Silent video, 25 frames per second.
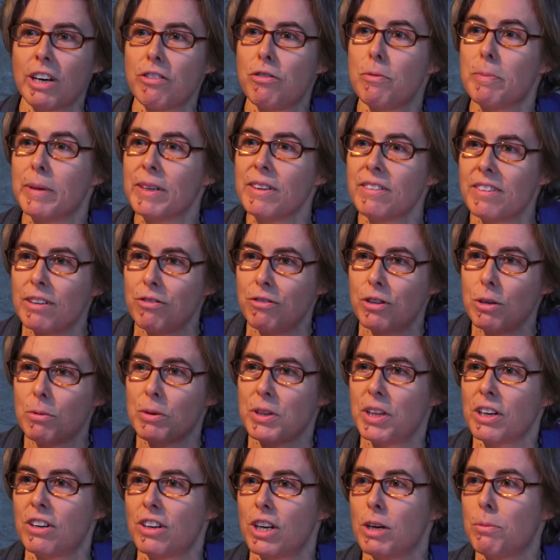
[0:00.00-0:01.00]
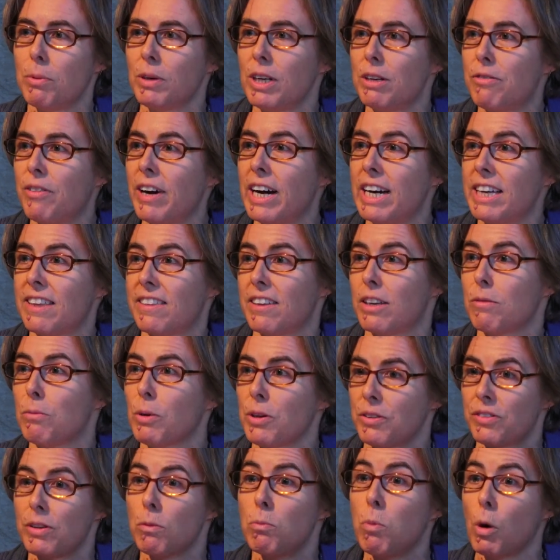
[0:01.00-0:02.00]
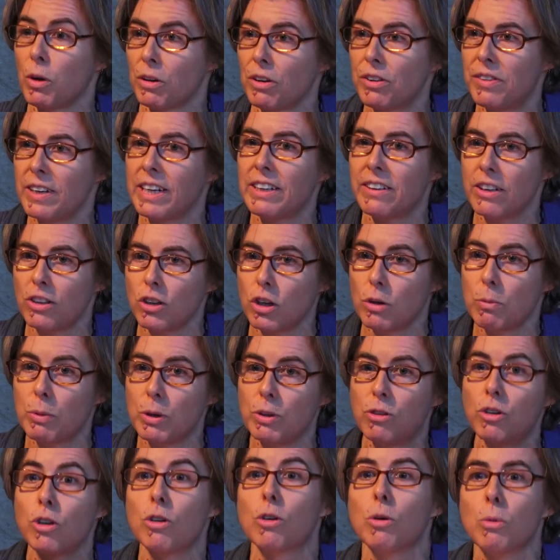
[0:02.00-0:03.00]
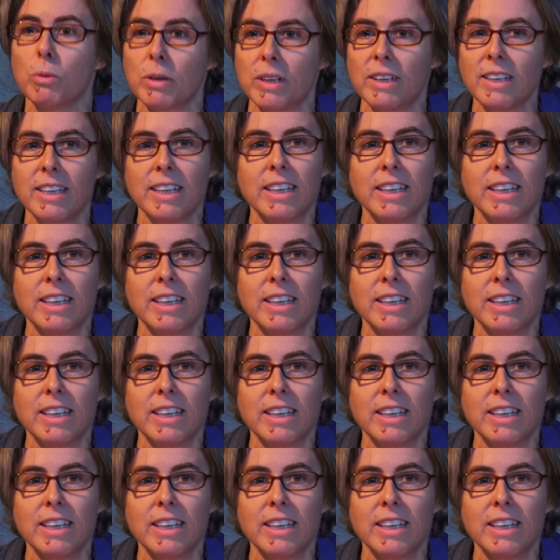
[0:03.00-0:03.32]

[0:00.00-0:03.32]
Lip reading: government, if you were the global Leviathan, what's the one thing that you would do